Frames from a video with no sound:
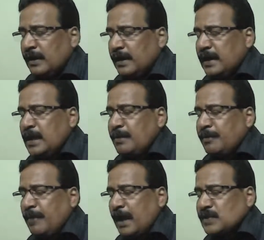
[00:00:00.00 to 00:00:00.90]

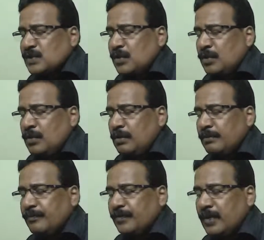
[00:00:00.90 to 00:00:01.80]
Leave first row
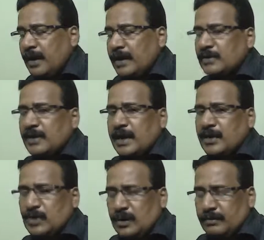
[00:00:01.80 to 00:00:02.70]
and
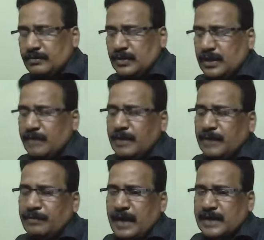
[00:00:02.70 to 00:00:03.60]
third column.
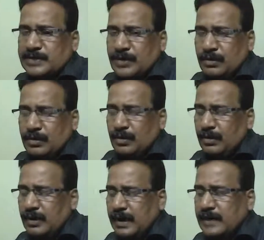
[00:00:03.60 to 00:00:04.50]
Leaving first row
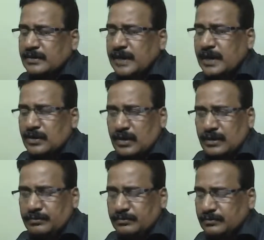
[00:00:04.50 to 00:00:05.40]
and third
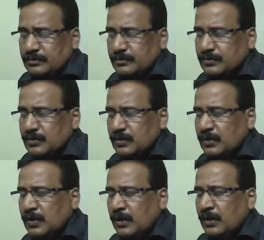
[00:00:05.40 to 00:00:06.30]
column.
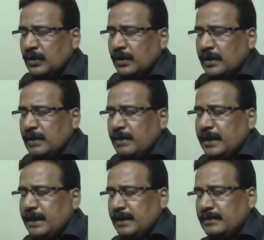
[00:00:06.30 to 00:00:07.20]

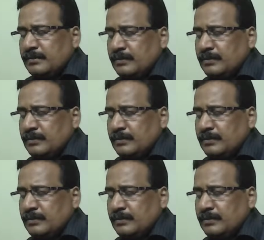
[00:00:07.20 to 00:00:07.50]
Remaining